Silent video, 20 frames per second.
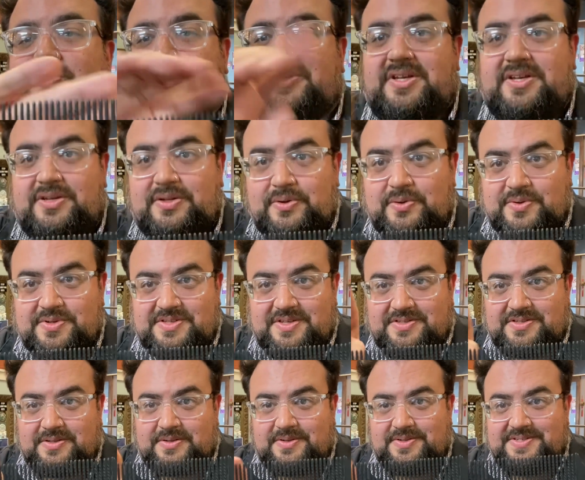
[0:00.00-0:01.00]
What they do is
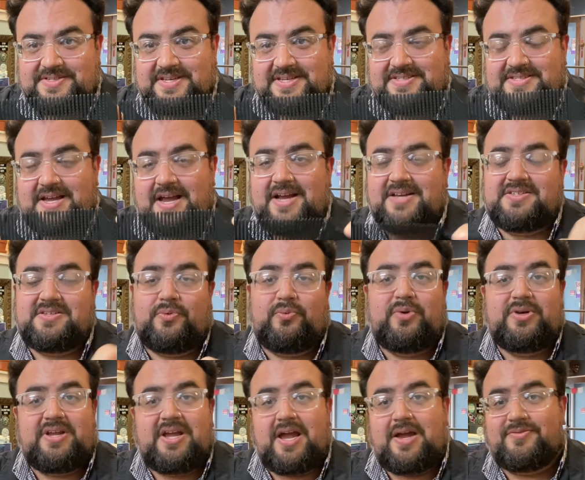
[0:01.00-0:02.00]
it's little zigzags. And
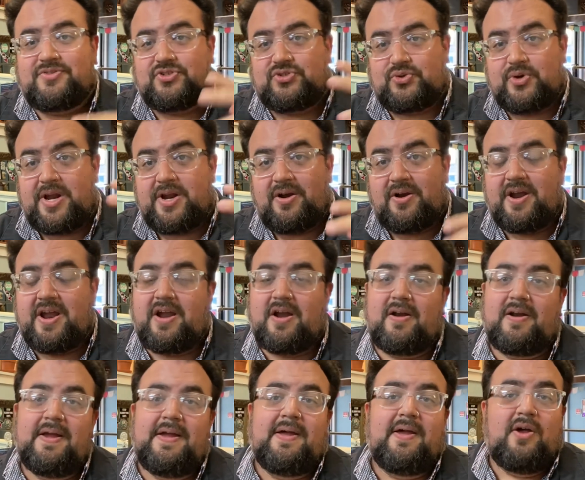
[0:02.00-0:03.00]
when you have straighter hair
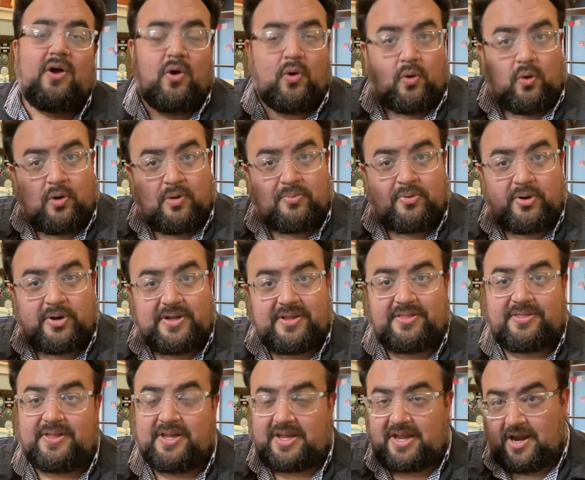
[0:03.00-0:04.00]
or pretty
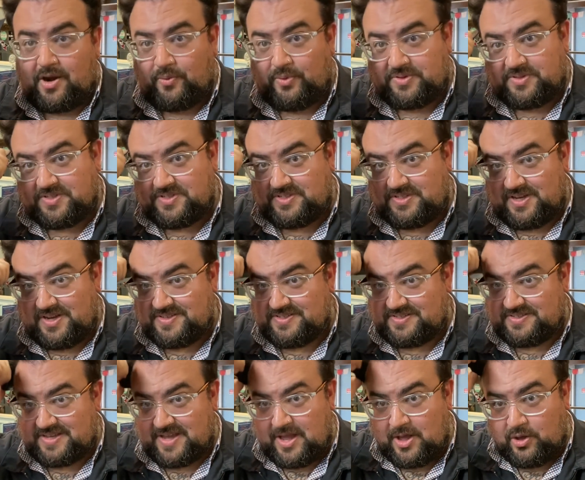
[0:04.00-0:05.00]
thick hair, what this does
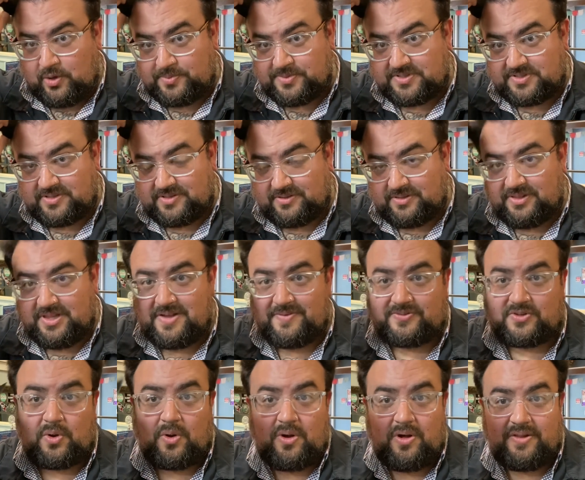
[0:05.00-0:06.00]
is it helps to
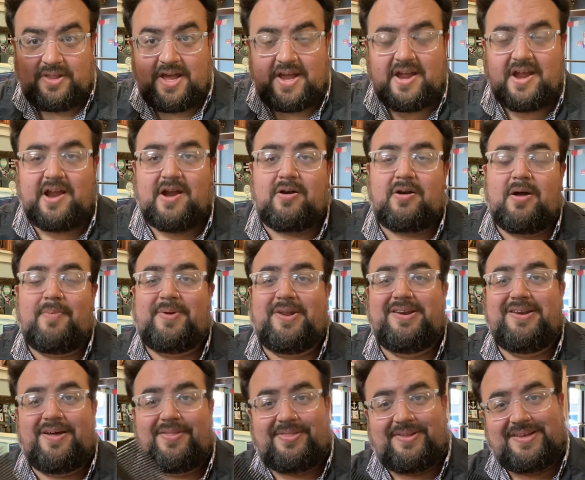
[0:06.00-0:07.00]
lift all that hair up and
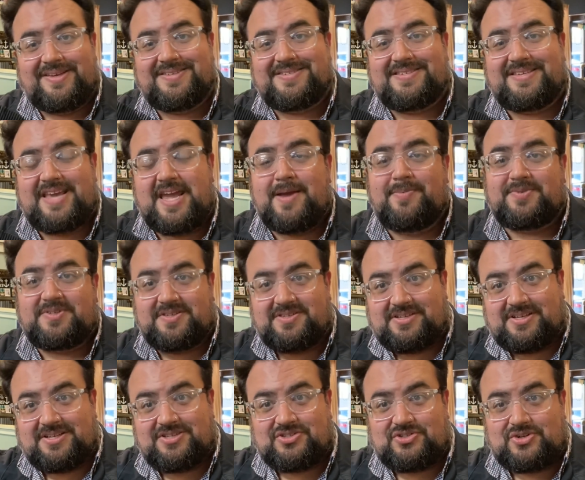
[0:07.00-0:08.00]
nothing escapes because
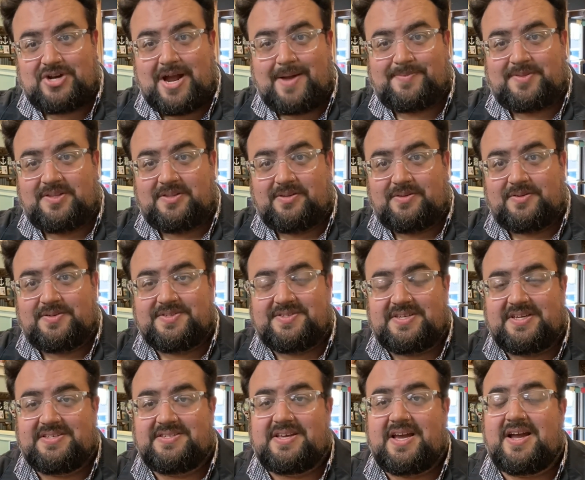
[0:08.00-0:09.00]
it gets trapped in the little
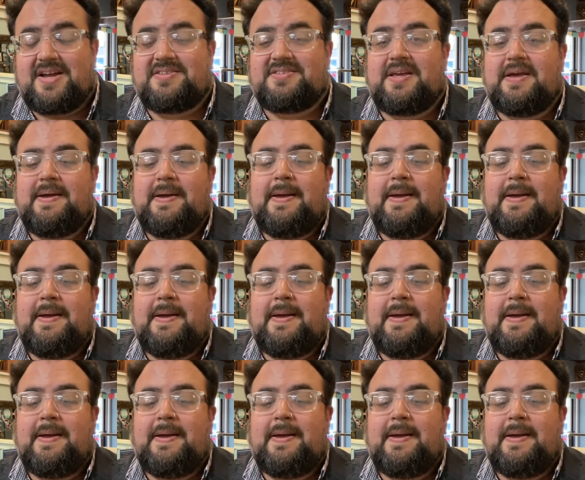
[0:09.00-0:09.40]
zigzags.